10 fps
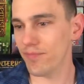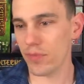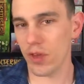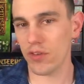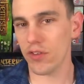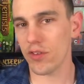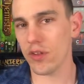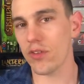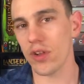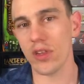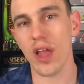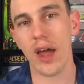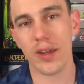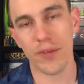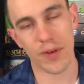There's a
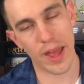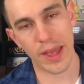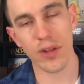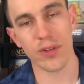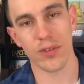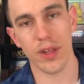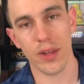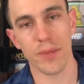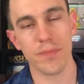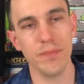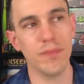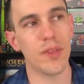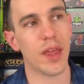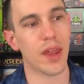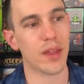lot of different angles in it,
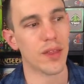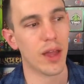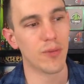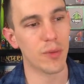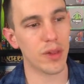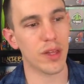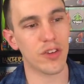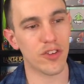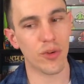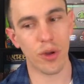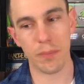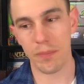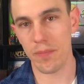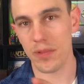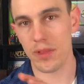and I really enjoy
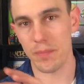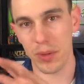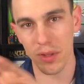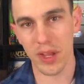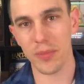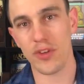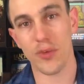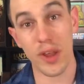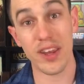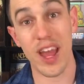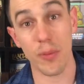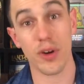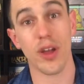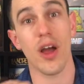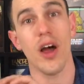building up the trade
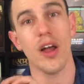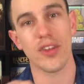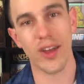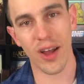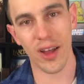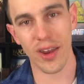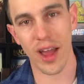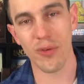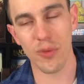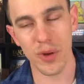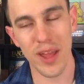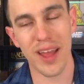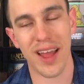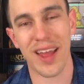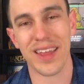network a ton.
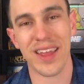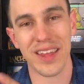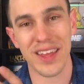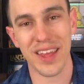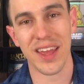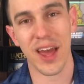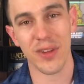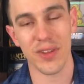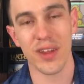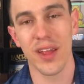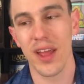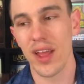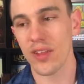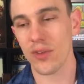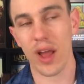I get a kick out of it.
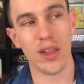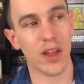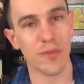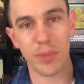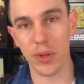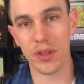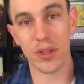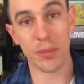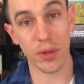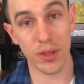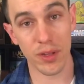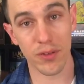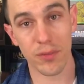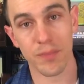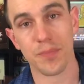So I love building the buildings,